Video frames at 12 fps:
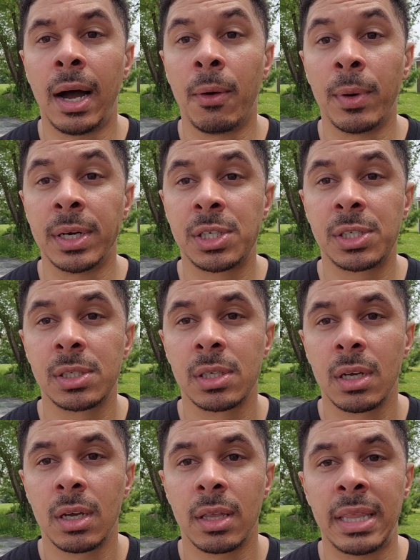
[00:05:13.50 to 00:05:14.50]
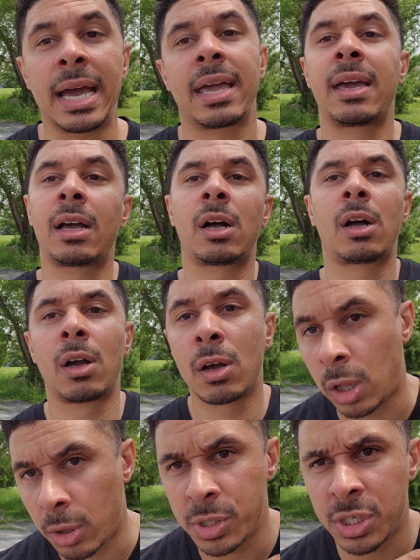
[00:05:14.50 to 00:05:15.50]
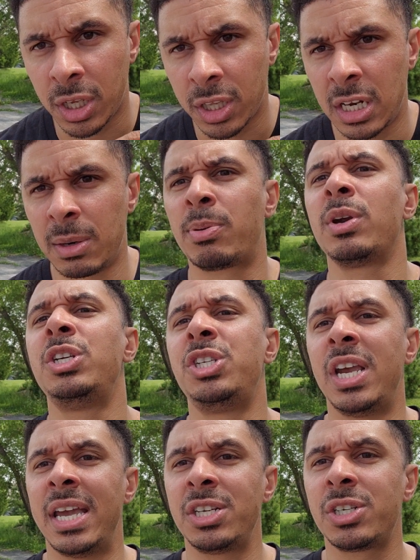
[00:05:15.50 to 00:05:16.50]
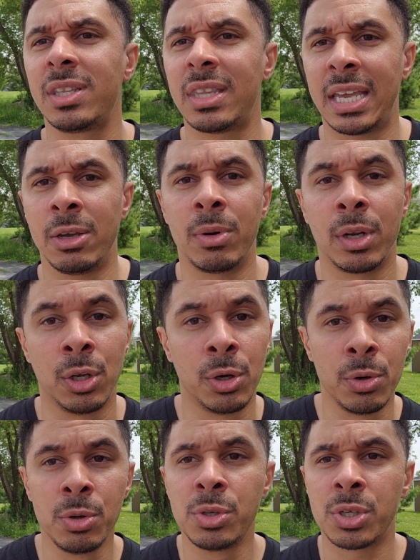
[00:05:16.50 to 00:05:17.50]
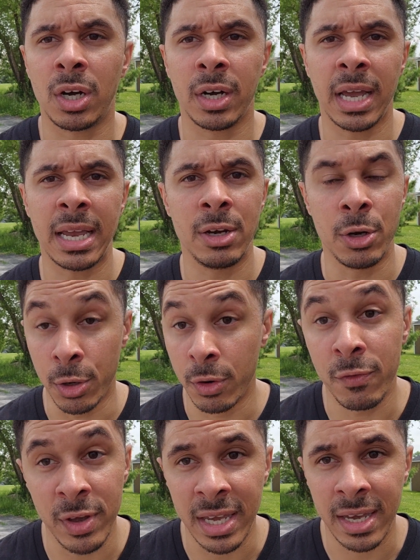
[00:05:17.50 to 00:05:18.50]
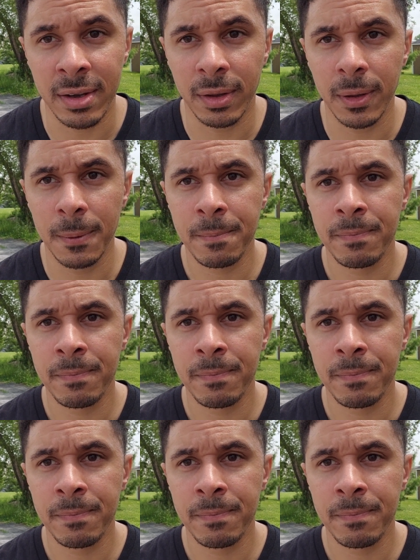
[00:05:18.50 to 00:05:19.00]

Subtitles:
which that closes all the depreciation that you would lose on a new vehicle.